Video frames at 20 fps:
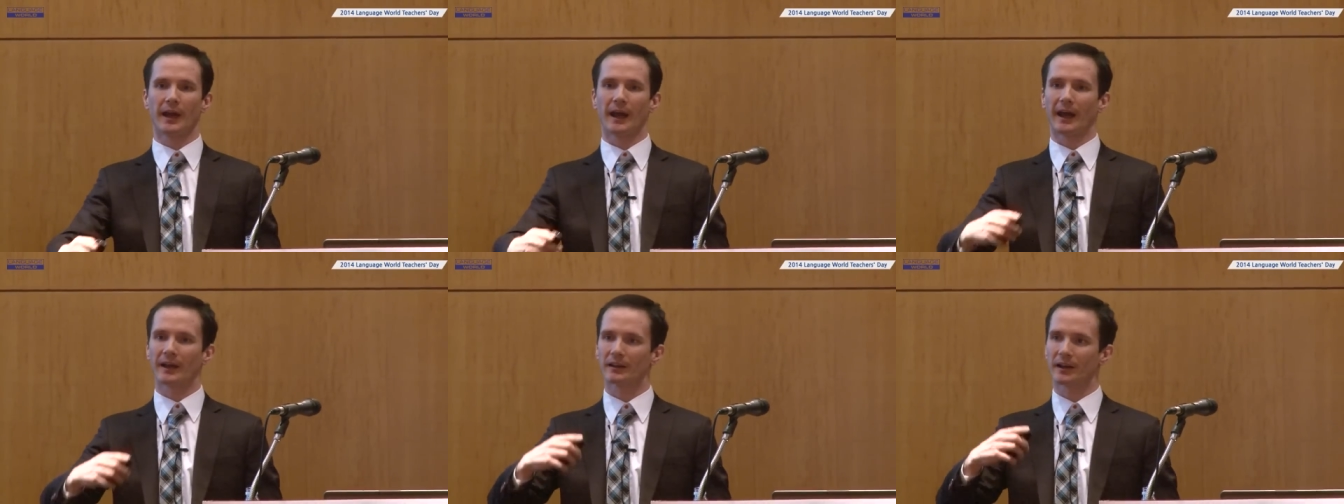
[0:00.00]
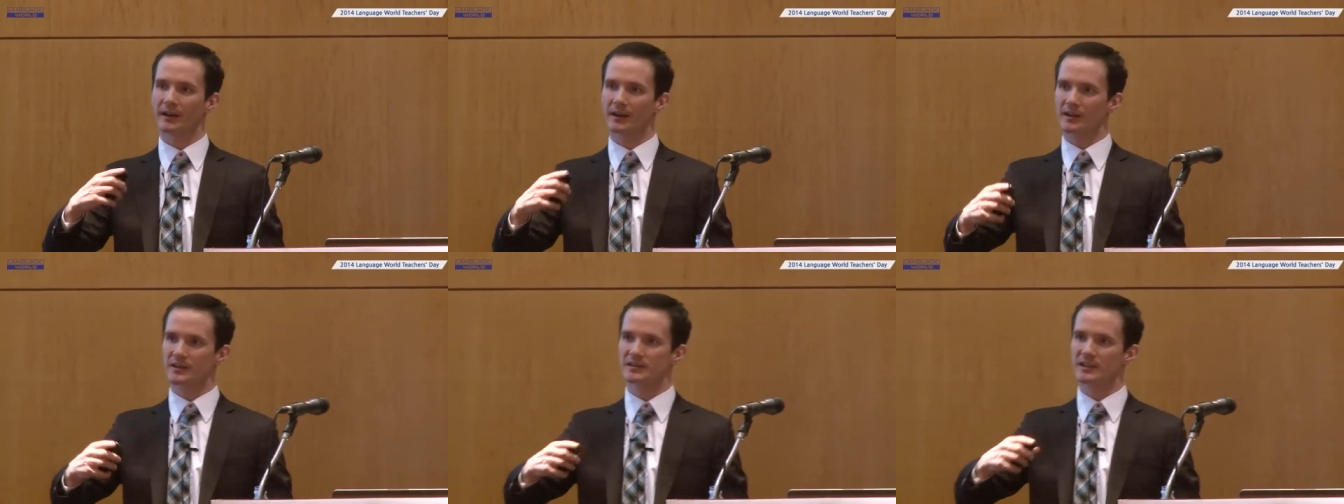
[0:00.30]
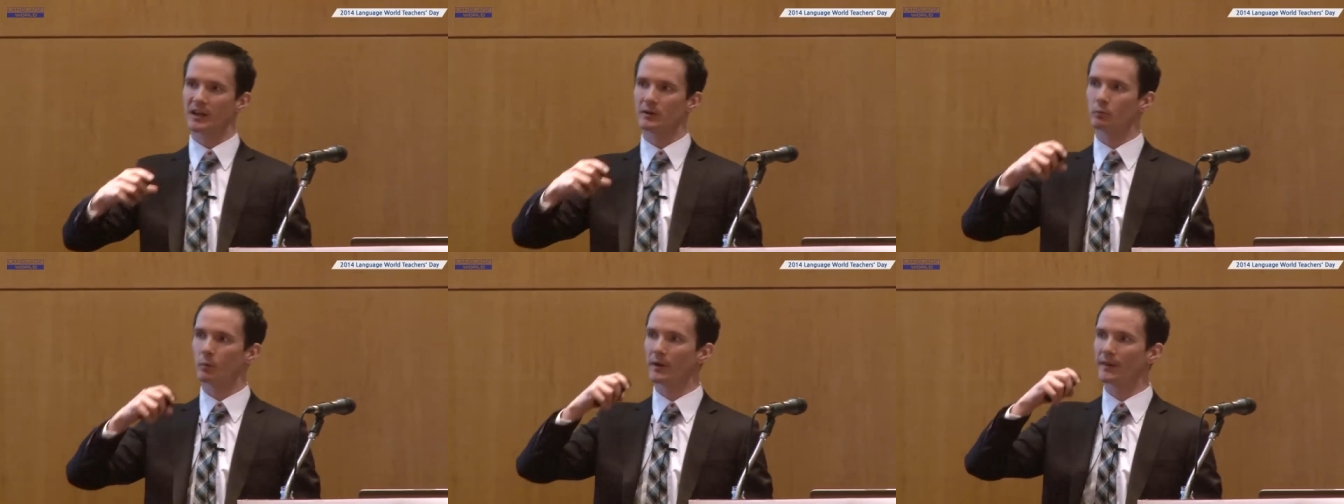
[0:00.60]
And like I
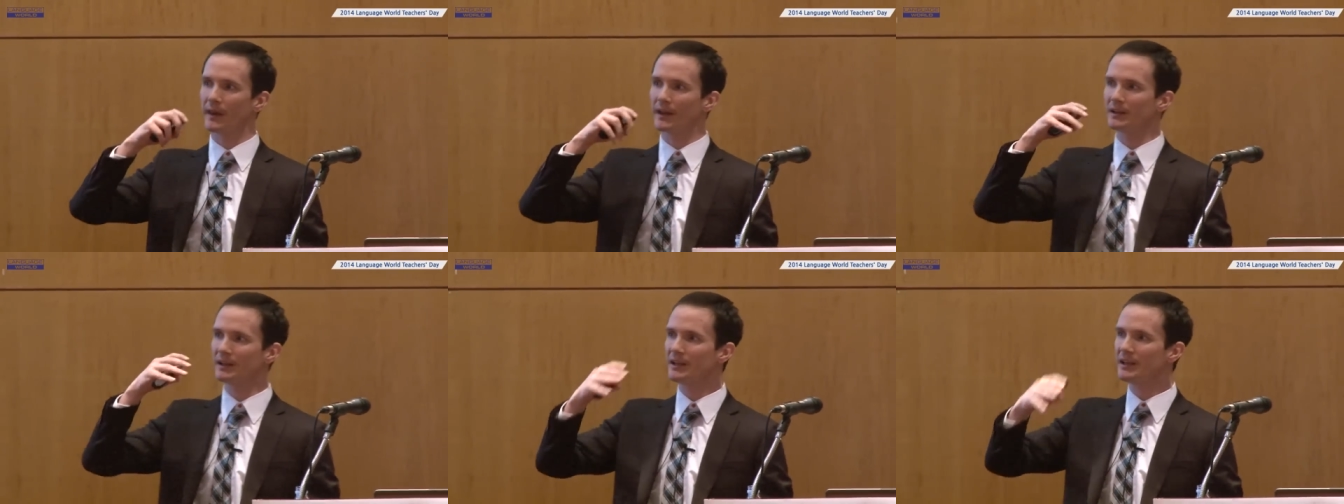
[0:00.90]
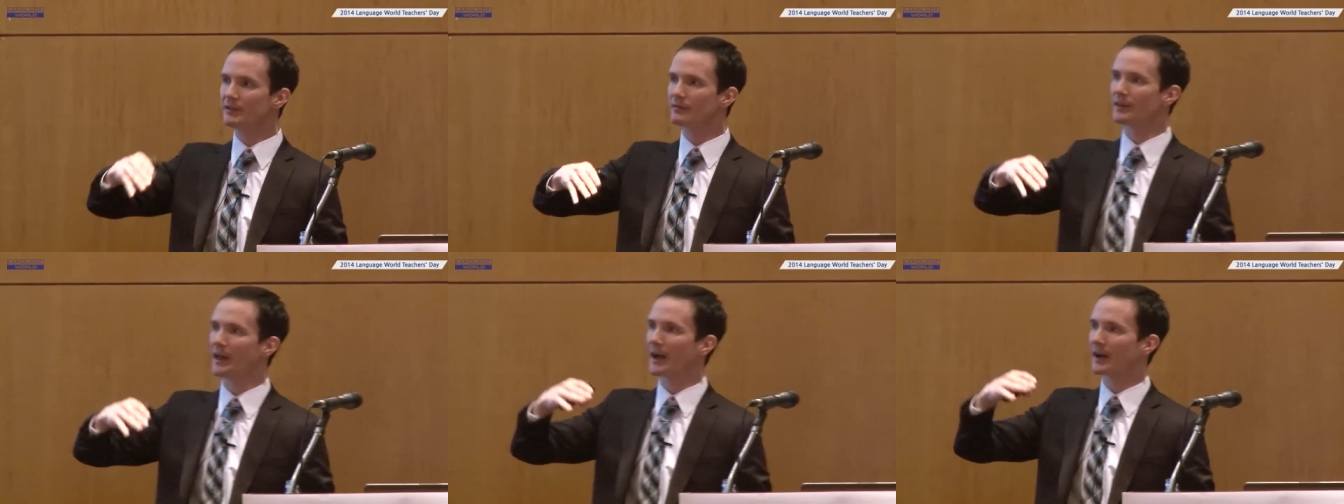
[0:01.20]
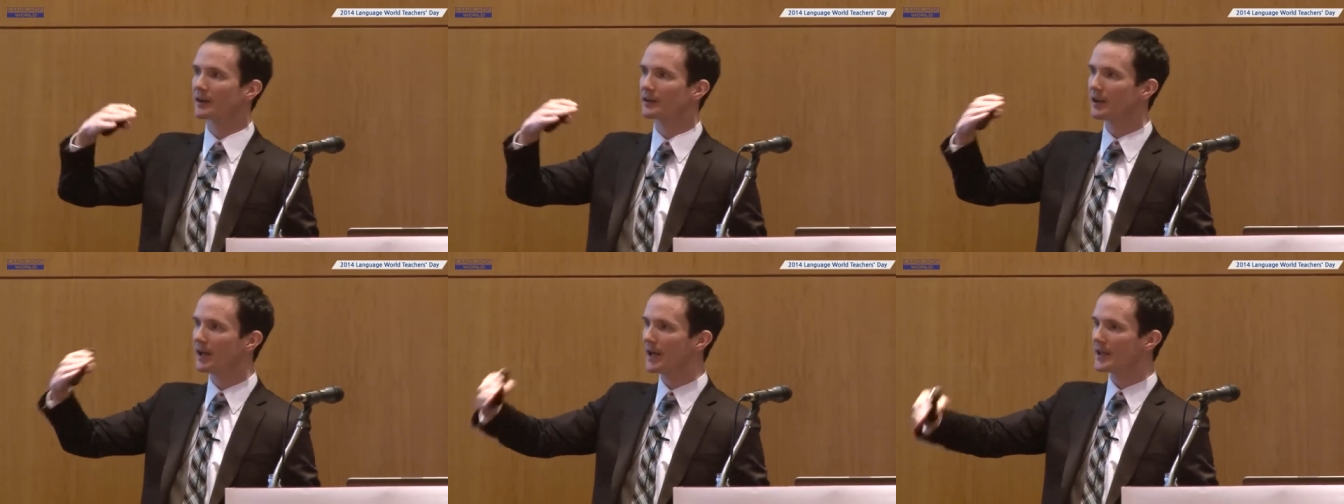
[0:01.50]
said, when they leave
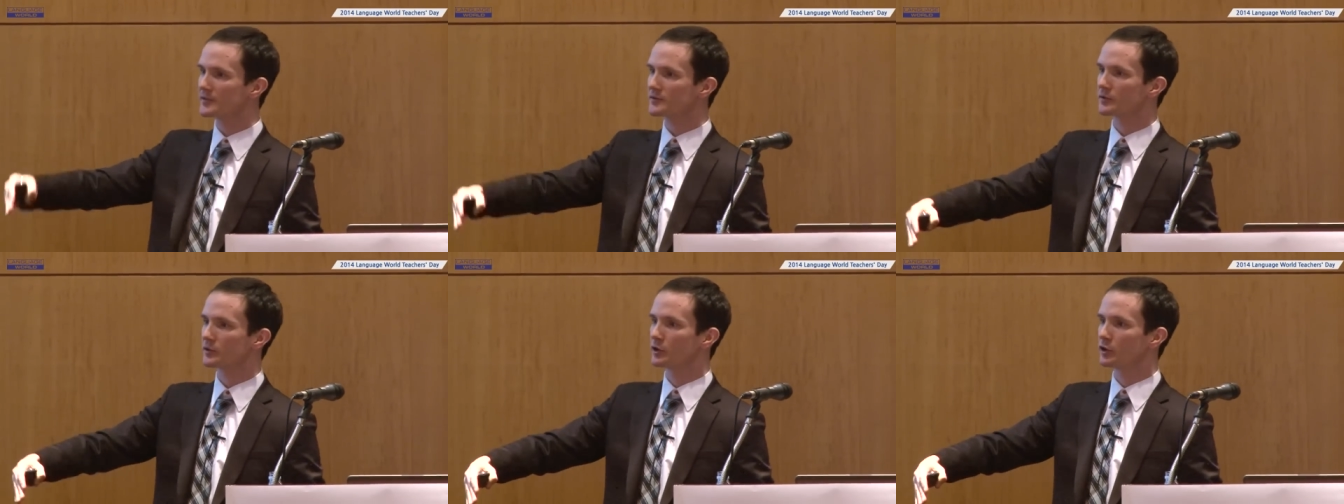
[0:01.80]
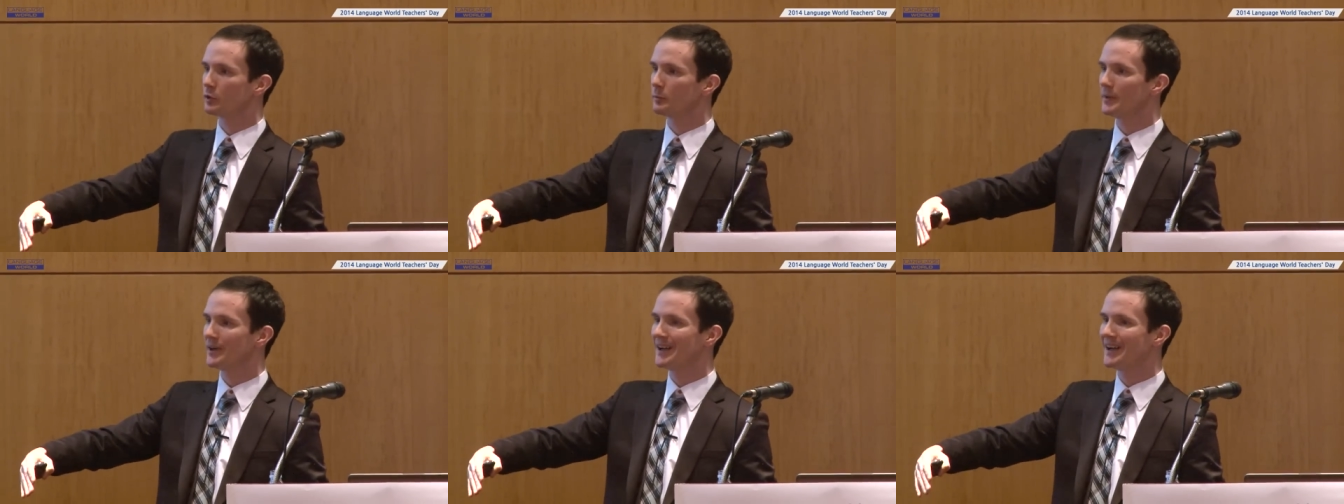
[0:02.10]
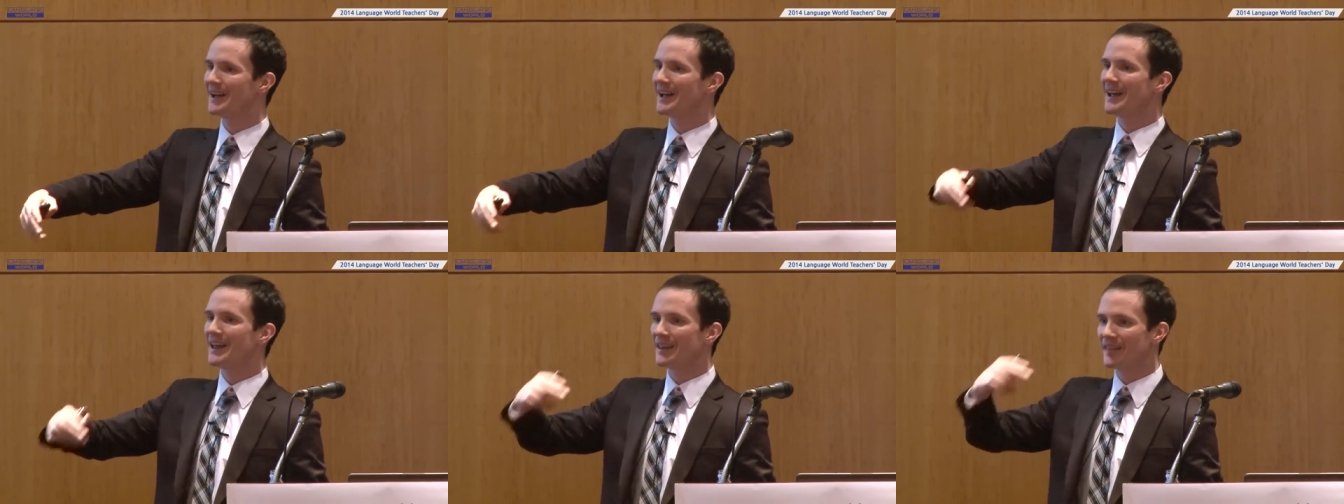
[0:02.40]
that classroom,
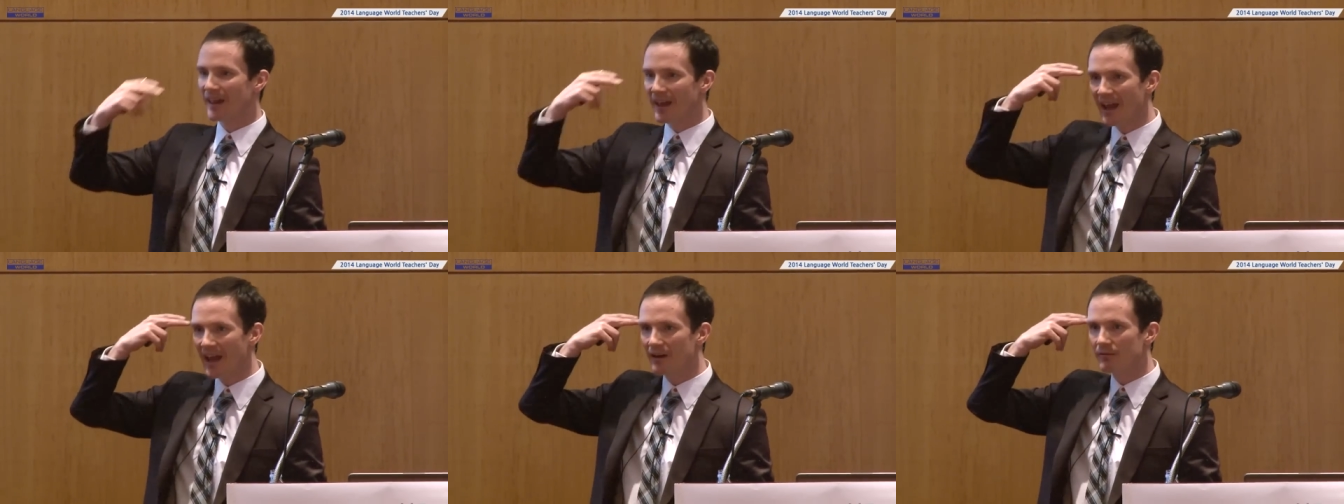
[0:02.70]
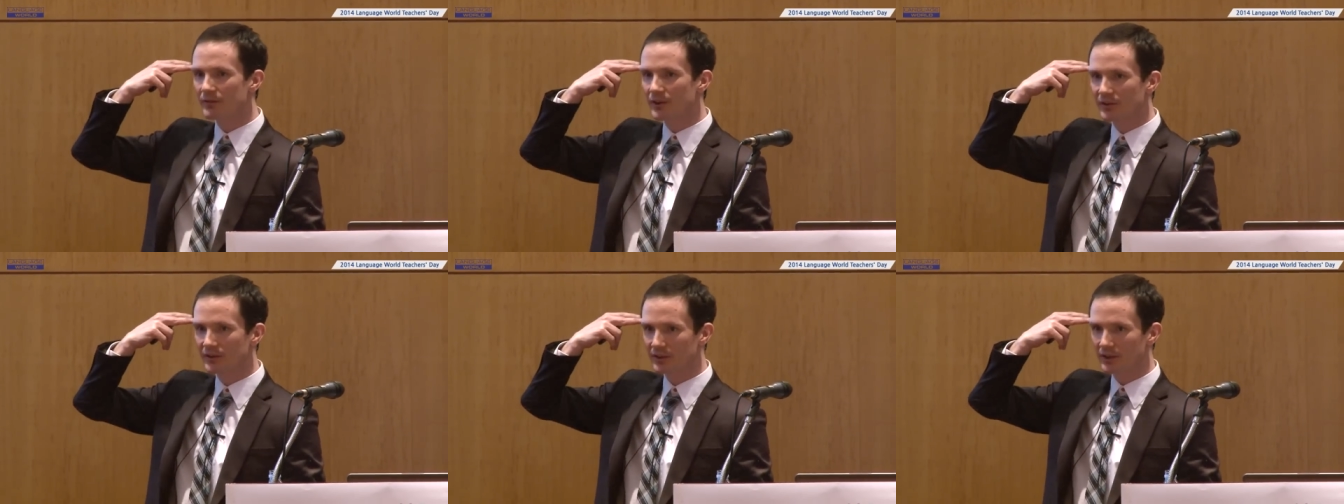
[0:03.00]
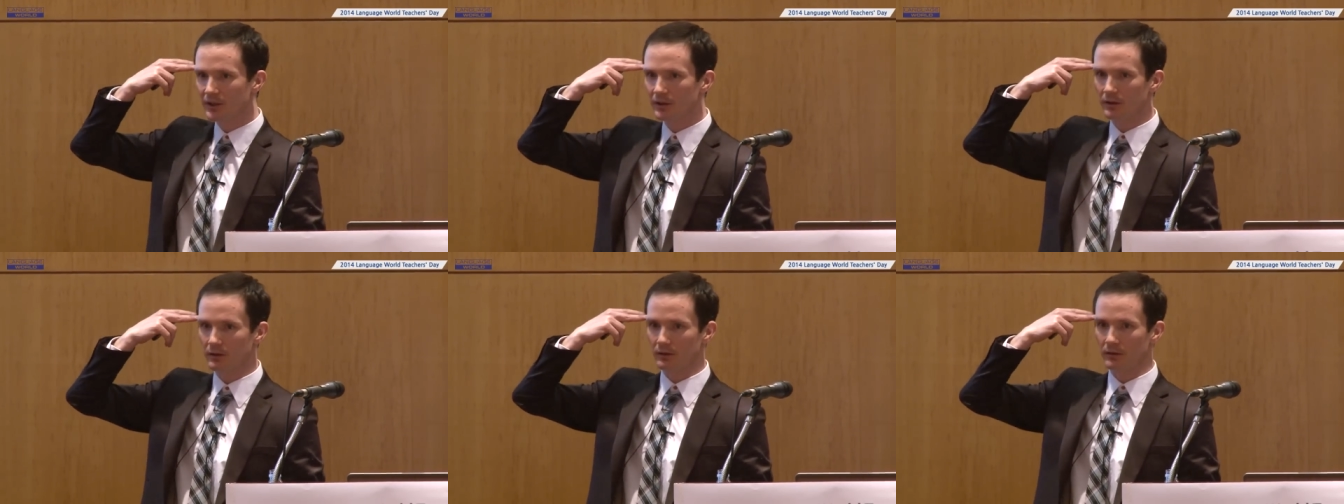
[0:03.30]
they have the
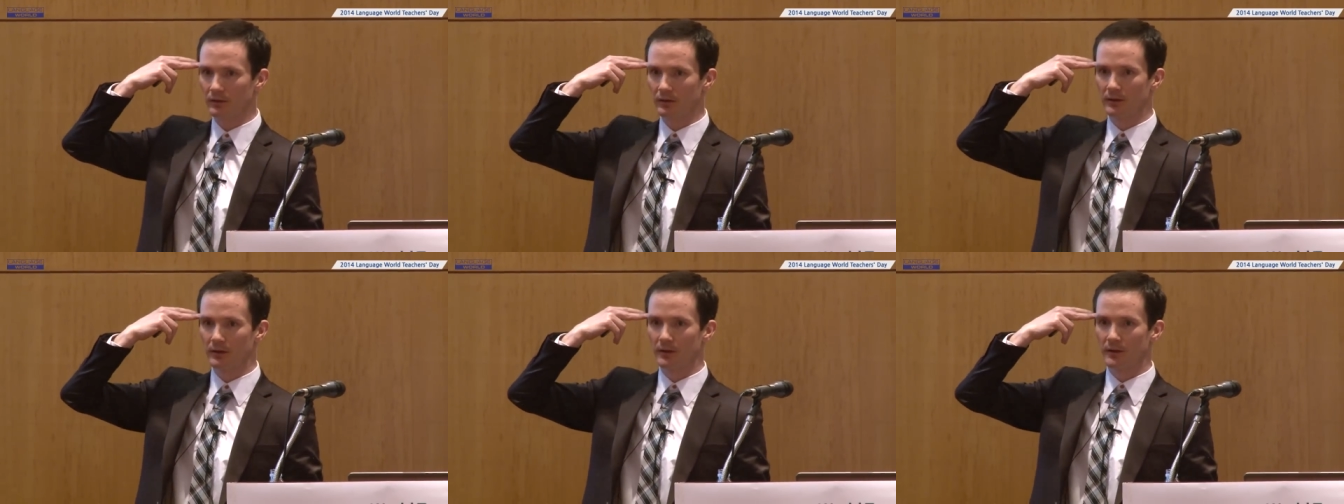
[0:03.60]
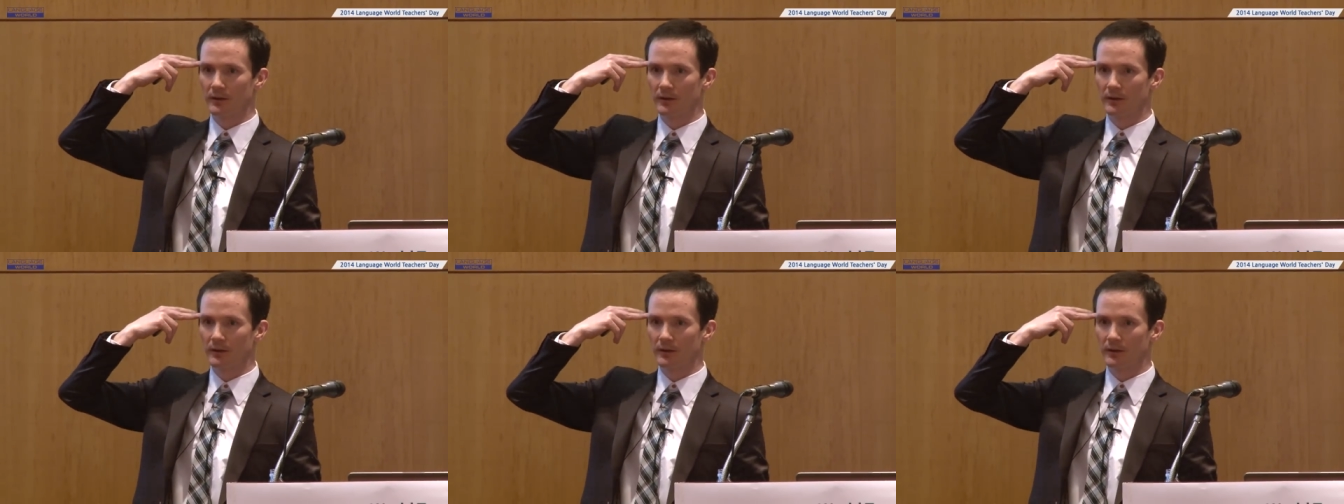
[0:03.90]
skill.